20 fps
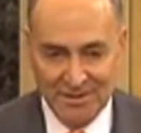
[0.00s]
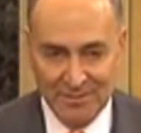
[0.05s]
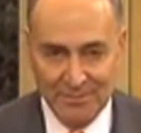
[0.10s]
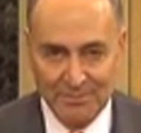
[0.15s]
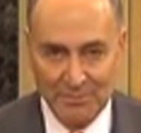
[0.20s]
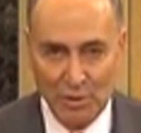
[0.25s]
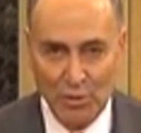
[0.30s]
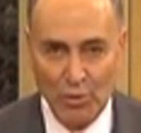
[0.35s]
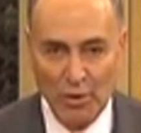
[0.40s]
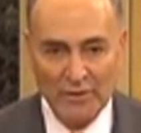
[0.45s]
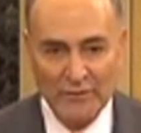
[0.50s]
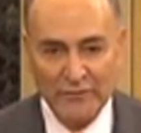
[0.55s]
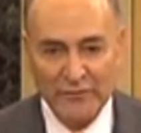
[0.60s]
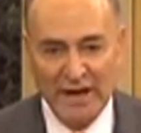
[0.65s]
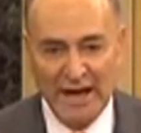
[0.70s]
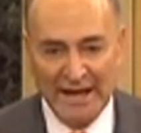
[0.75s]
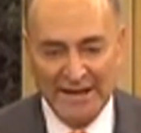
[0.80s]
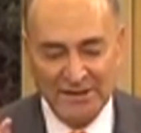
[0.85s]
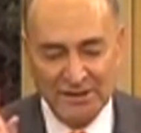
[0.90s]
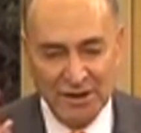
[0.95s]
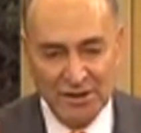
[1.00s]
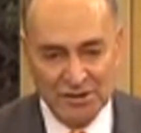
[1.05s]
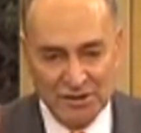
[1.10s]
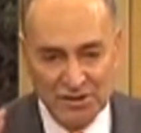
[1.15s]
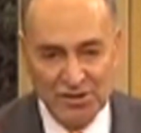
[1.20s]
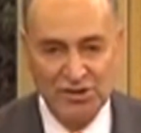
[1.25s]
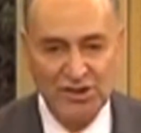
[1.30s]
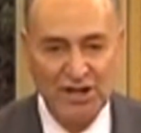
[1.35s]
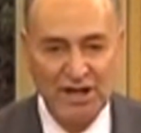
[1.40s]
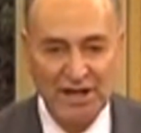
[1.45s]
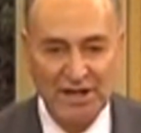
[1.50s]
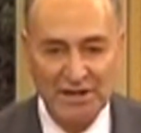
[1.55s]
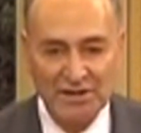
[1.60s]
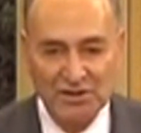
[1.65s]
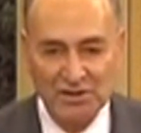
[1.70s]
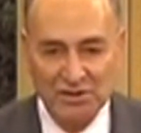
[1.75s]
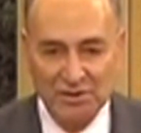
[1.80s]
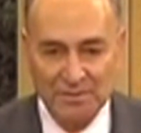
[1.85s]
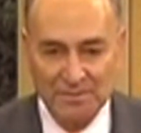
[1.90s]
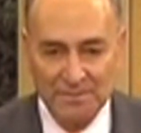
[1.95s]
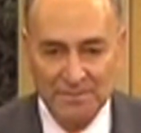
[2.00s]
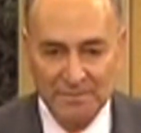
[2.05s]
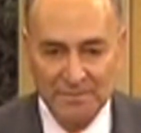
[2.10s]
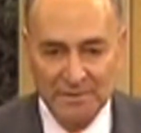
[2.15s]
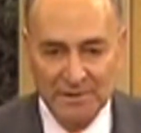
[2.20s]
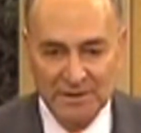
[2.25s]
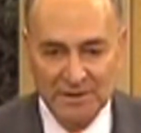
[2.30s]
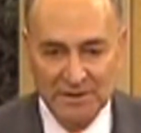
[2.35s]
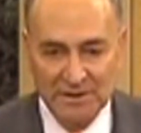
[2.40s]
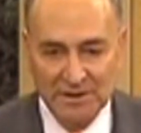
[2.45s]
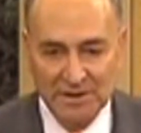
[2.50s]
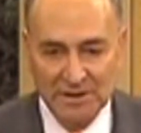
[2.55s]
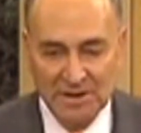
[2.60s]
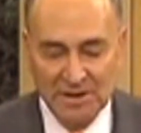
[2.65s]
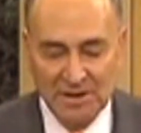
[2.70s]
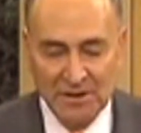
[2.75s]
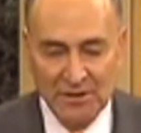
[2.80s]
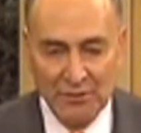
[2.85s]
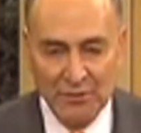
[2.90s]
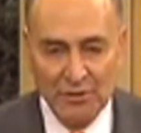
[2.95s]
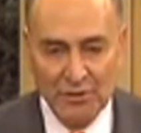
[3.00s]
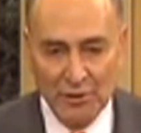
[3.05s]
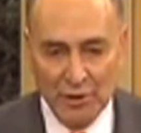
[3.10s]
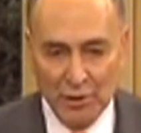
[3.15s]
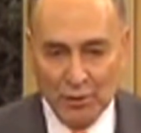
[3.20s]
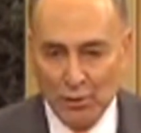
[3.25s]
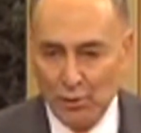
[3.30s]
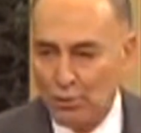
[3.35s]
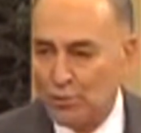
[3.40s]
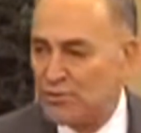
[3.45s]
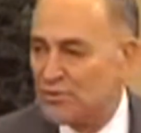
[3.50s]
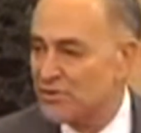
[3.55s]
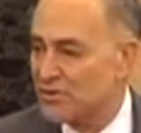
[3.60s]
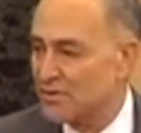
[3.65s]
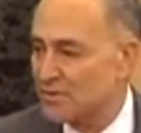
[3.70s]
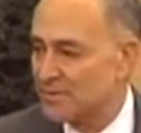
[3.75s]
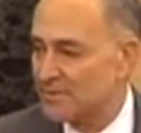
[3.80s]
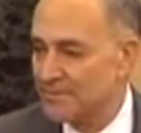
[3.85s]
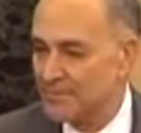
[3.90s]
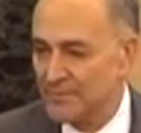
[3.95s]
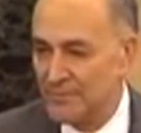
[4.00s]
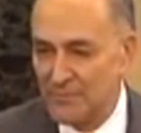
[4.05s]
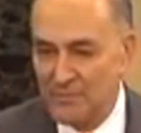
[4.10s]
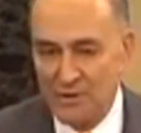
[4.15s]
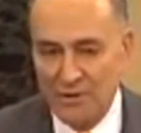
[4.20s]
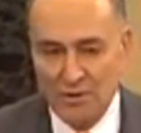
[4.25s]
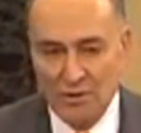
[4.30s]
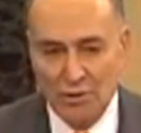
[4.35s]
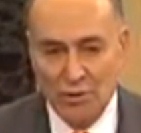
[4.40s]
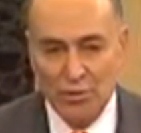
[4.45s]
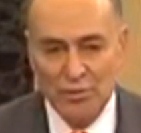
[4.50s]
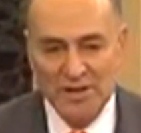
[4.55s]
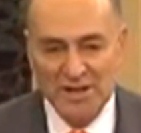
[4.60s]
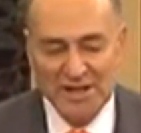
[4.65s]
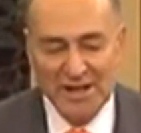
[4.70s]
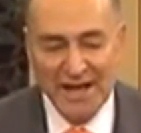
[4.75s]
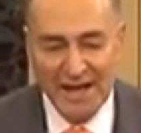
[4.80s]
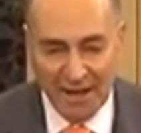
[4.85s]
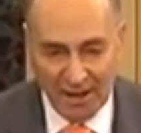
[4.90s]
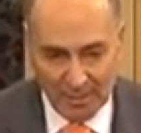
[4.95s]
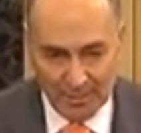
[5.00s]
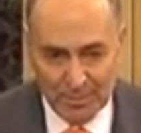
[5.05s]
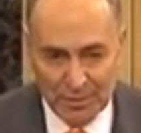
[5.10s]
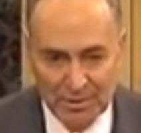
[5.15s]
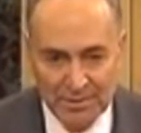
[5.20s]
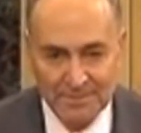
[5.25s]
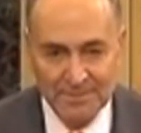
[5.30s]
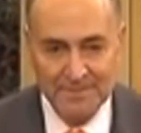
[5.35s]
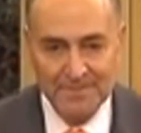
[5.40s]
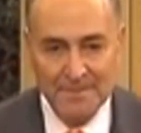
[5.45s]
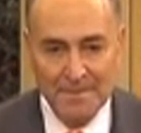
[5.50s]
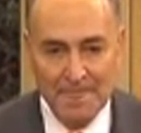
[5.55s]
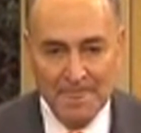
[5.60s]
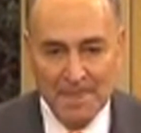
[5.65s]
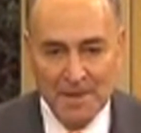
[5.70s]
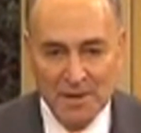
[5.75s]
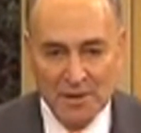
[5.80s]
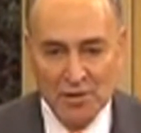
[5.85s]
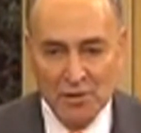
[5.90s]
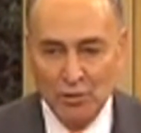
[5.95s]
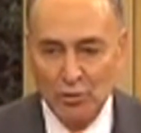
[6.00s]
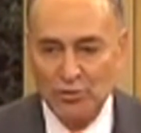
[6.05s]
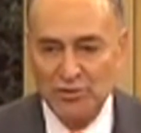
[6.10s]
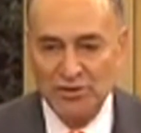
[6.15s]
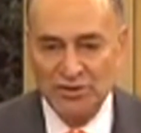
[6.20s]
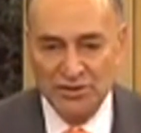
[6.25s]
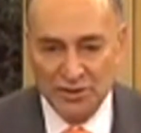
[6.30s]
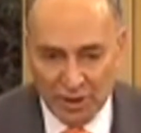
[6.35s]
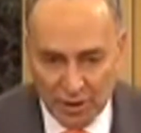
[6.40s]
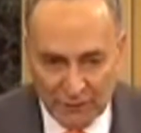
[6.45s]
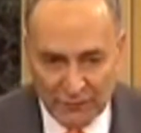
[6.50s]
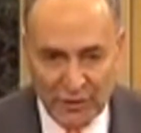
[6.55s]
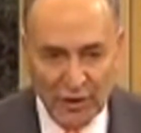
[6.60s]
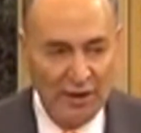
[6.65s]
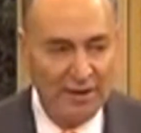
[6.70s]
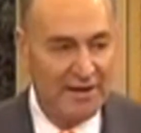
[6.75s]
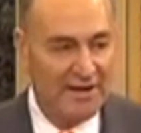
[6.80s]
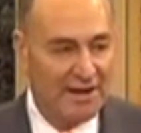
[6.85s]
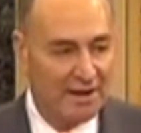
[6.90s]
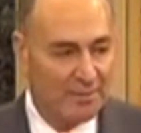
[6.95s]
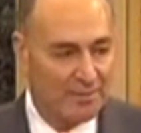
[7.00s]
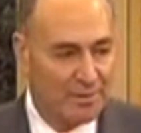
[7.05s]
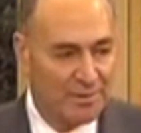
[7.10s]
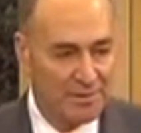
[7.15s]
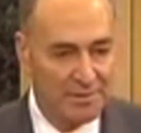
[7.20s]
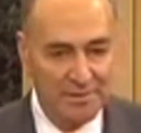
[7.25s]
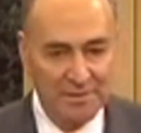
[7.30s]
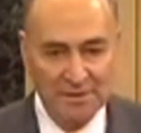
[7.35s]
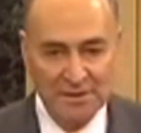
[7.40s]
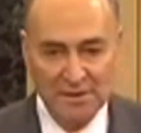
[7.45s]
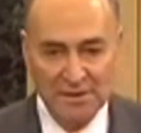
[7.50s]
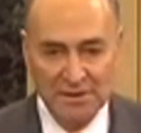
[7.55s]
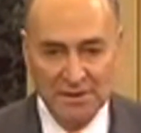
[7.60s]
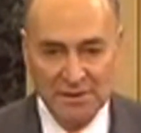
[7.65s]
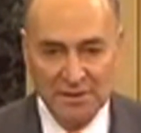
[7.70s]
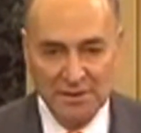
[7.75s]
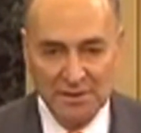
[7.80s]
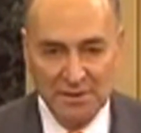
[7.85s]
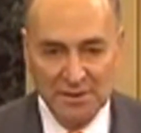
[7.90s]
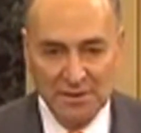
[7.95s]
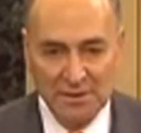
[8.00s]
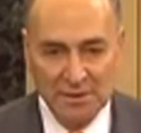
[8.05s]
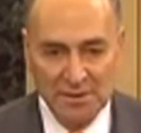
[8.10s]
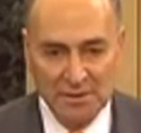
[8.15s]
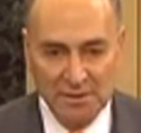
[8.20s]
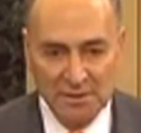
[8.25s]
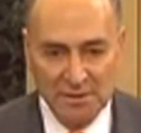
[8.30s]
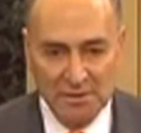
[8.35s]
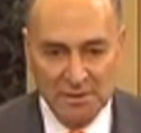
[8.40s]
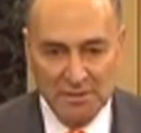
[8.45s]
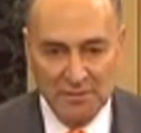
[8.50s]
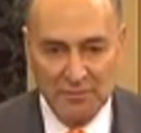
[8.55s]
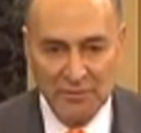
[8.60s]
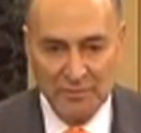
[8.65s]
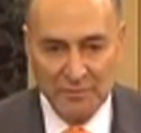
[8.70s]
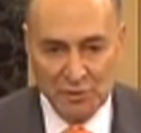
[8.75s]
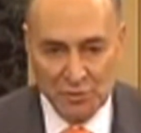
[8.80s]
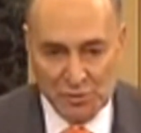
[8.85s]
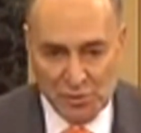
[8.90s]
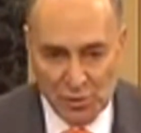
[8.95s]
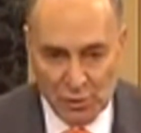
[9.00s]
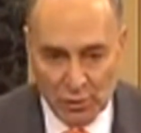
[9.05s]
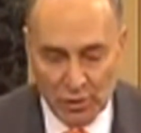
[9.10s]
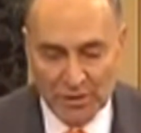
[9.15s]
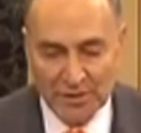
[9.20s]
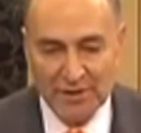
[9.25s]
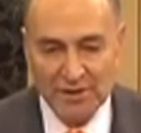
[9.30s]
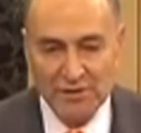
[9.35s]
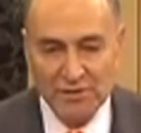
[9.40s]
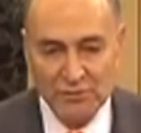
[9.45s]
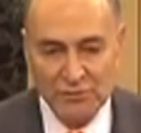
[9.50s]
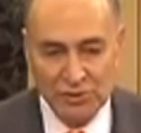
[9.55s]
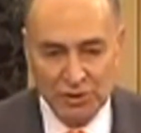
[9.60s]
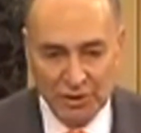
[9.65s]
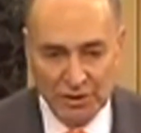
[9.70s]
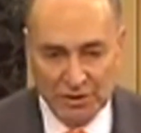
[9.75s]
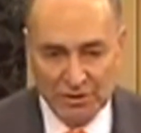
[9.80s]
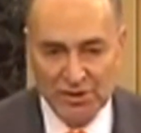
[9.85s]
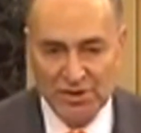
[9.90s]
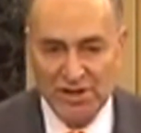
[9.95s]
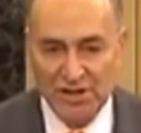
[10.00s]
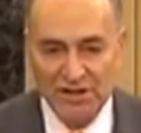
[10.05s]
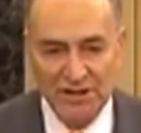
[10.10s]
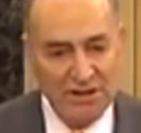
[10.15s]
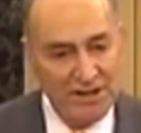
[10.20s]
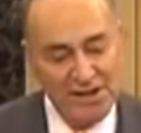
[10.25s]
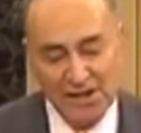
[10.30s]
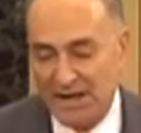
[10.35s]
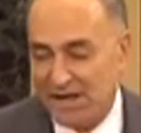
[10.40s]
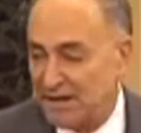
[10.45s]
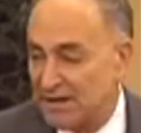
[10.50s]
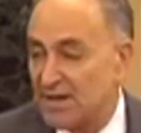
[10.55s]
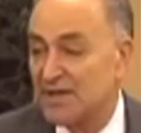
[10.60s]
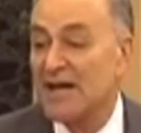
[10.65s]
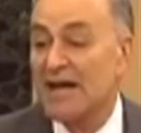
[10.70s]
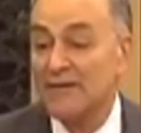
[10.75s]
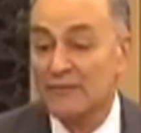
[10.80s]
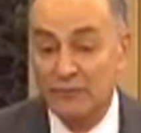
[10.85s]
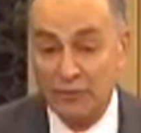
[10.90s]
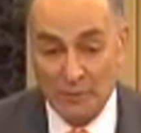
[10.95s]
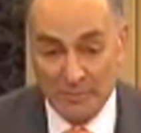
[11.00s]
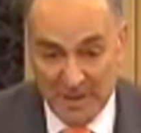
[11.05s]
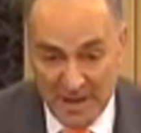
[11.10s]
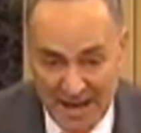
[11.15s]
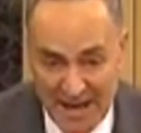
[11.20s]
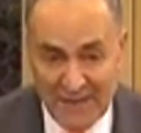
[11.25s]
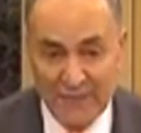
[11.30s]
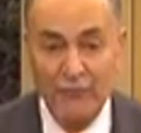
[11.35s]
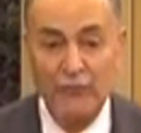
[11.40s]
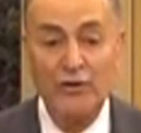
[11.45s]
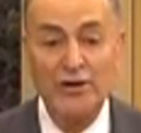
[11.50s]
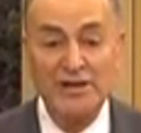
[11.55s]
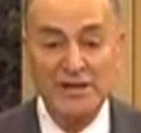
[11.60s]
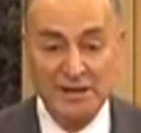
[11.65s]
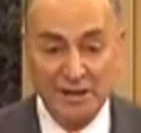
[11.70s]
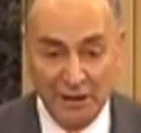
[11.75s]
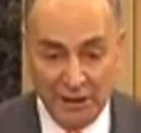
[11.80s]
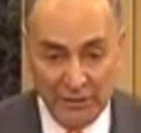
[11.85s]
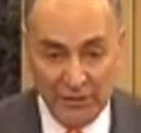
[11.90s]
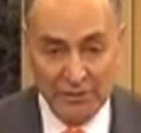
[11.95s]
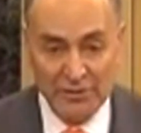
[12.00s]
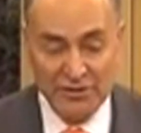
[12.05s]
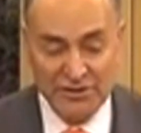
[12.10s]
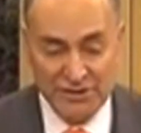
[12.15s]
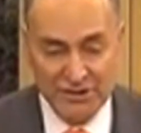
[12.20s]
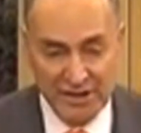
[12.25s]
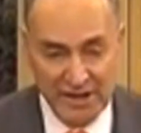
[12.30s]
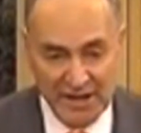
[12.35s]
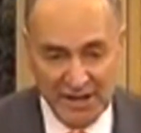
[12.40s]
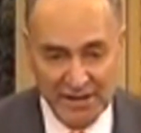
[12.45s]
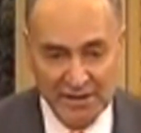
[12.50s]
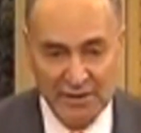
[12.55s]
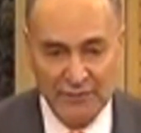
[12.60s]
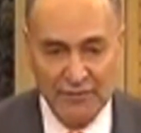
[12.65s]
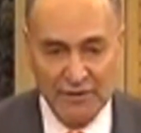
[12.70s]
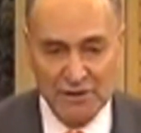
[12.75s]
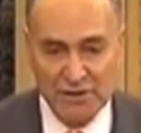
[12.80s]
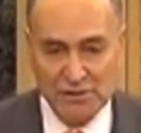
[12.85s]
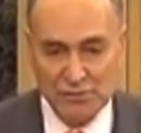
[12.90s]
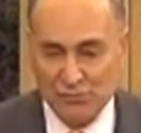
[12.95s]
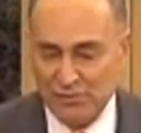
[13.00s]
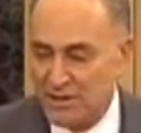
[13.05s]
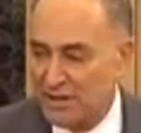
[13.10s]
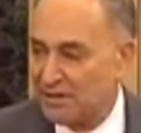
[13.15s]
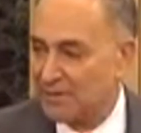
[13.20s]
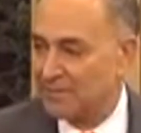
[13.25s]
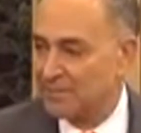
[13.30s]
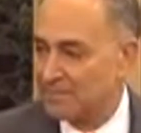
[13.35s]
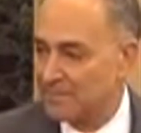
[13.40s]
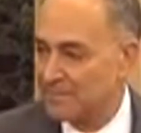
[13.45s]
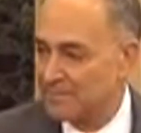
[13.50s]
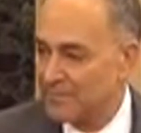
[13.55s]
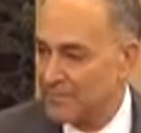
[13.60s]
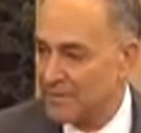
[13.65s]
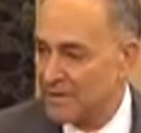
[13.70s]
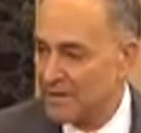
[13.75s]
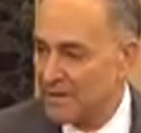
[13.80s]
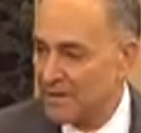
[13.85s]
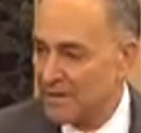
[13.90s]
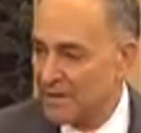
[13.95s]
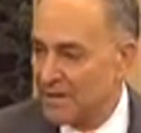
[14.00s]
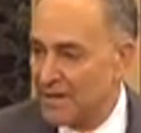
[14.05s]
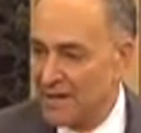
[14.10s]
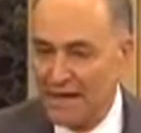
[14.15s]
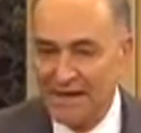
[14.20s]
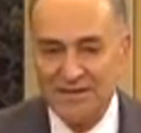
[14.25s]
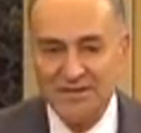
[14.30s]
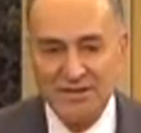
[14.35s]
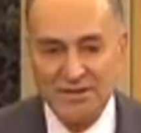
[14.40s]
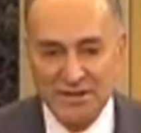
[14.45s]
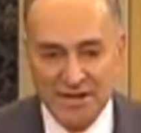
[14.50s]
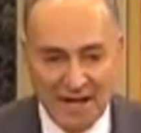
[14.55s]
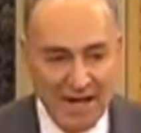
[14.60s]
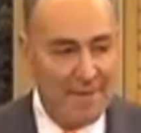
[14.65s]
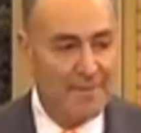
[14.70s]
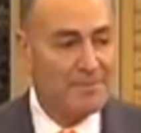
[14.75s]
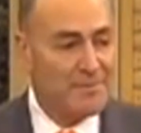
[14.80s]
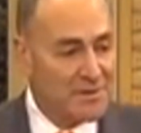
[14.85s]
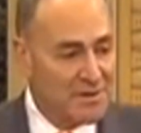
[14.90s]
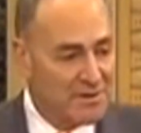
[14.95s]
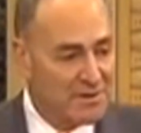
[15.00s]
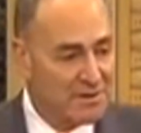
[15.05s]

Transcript: But one fact doesn't change. There are those who need help, who deserve our help, from New York and New Jersey and Connecticut and from every other state of the Union. And to them,